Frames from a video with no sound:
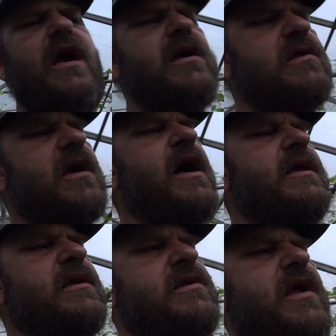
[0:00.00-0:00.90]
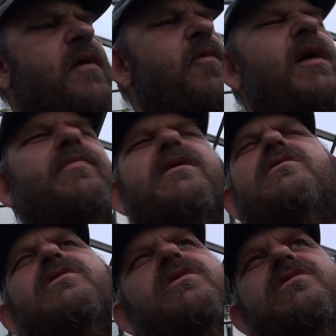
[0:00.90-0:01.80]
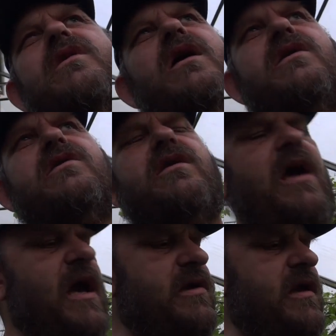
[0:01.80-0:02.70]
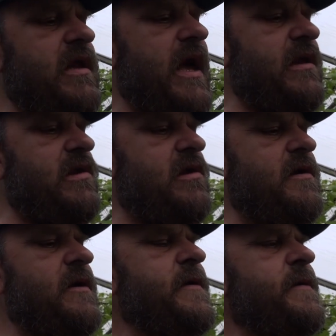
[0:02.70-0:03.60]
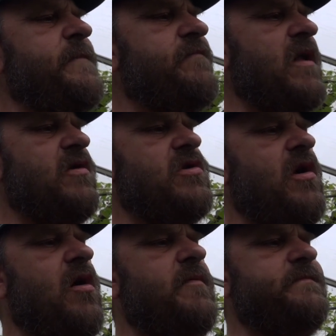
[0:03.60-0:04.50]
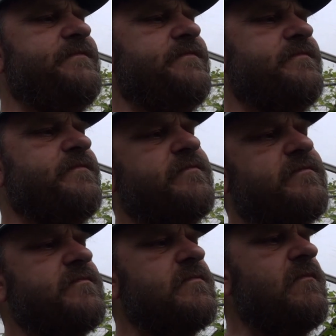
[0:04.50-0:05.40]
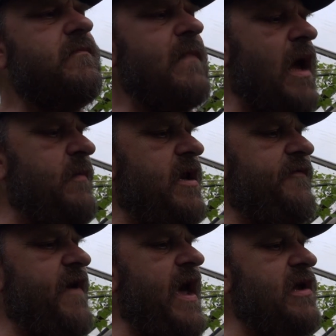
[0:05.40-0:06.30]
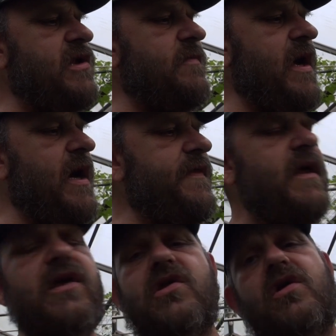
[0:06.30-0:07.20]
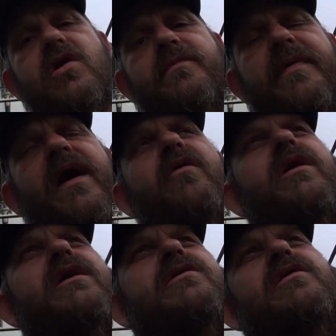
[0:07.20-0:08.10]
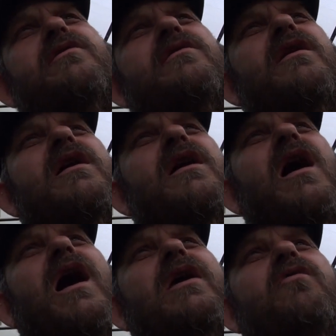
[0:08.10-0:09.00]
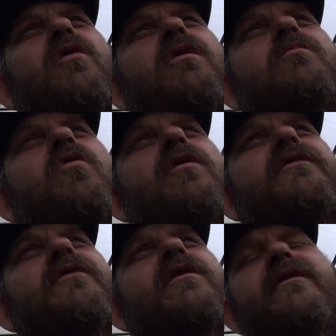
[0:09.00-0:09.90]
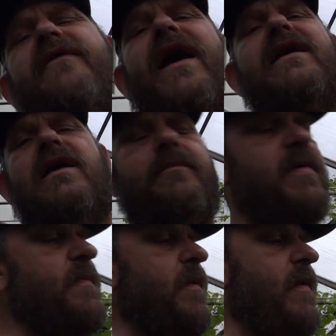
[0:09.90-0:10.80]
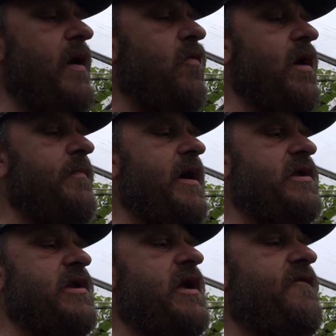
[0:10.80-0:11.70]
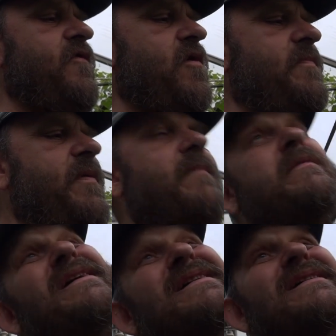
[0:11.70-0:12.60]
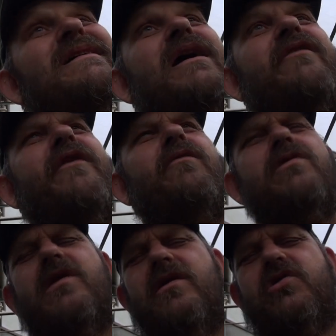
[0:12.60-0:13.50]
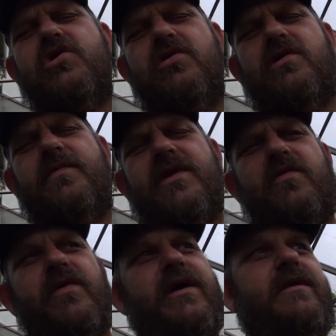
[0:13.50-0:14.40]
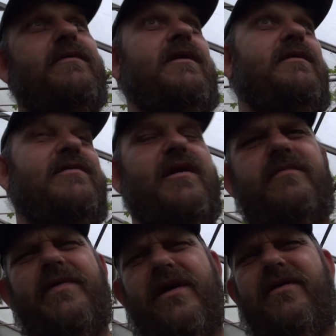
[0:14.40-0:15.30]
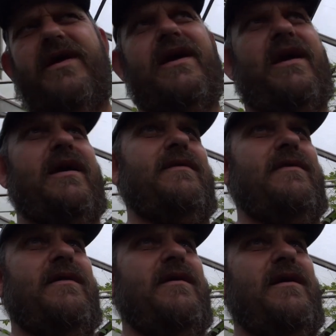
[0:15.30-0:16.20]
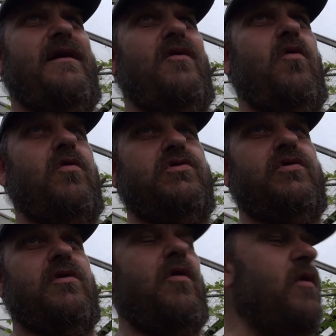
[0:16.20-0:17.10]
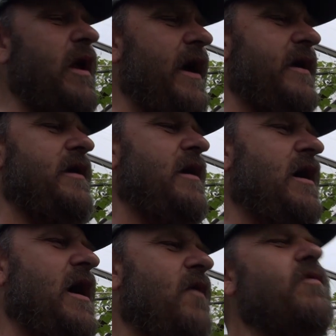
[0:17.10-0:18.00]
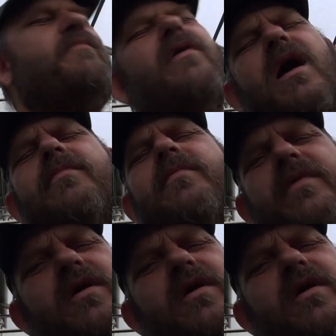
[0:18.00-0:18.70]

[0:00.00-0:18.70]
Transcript: tastes kind of the same way, but it's just not as intense. So, I mean, if you ask me, I think it's a good berry. It's just, I grow it more for the fact that people might want to buy seed for it. But if I was to choose between the Sunberry and the Otricoli, I would probably